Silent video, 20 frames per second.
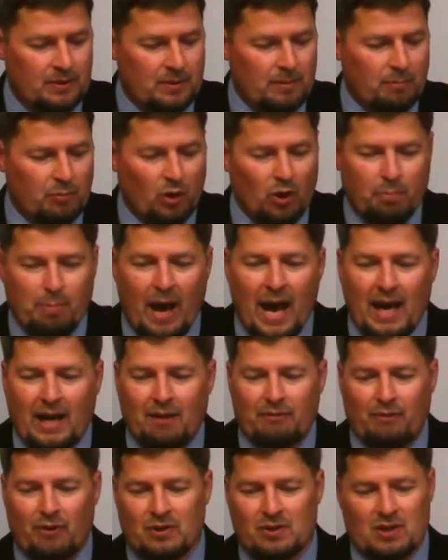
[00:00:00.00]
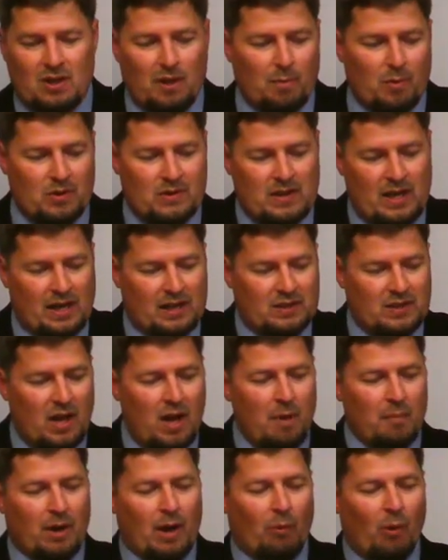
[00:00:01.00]
Look back at verse number six.
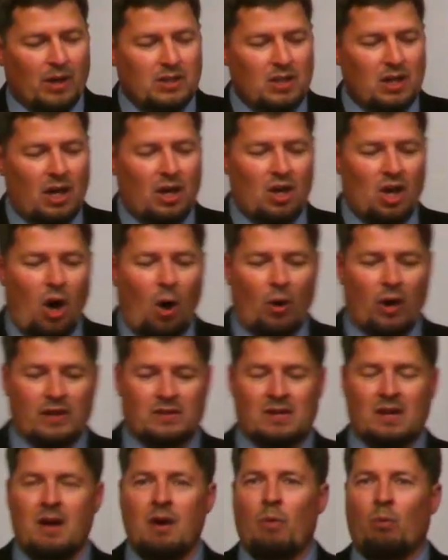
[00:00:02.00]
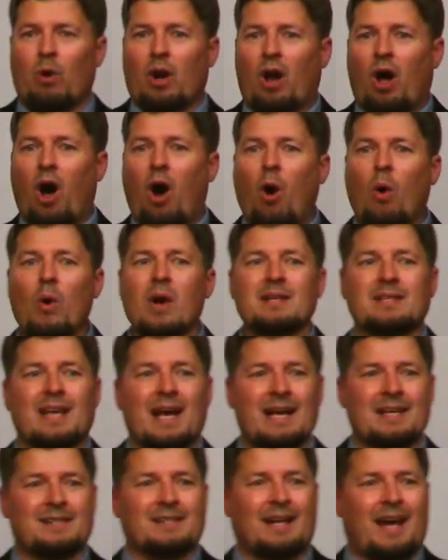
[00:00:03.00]
But I want you to notice what always
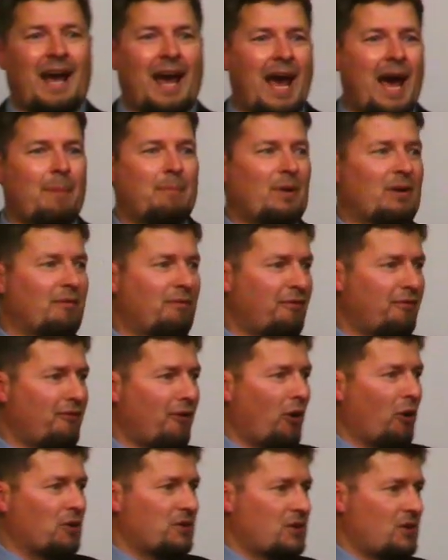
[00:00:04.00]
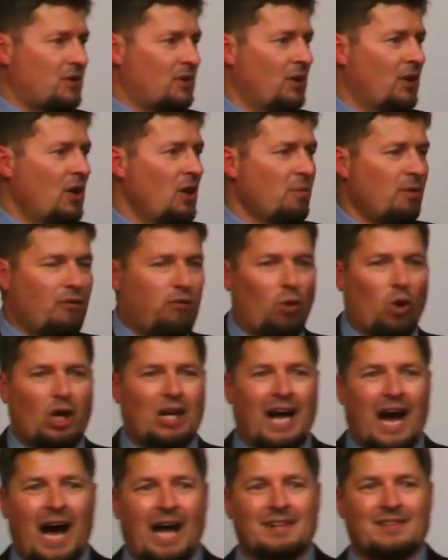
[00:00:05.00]
has to happen first before
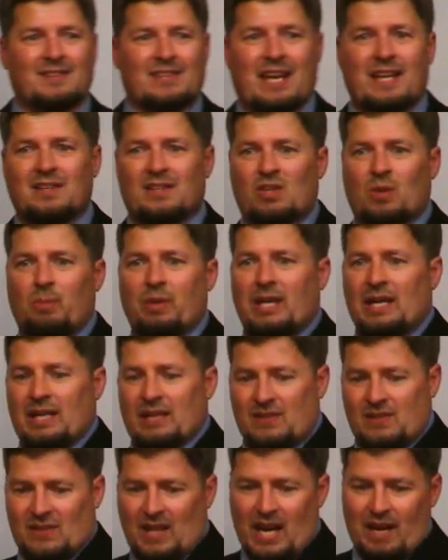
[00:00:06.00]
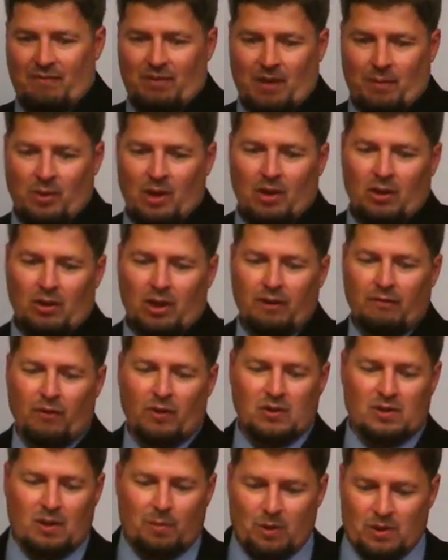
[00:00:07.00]
God sends somebody to save them. Look at
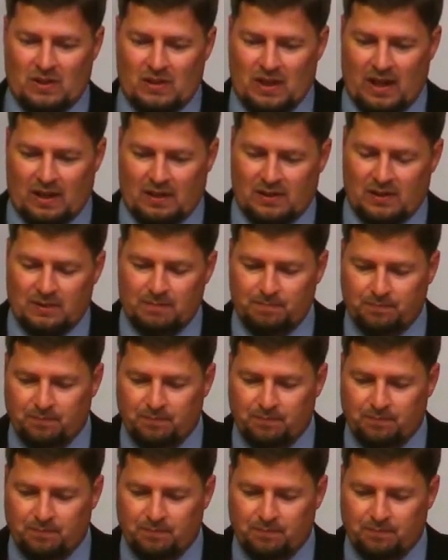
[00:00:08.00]
verse number six.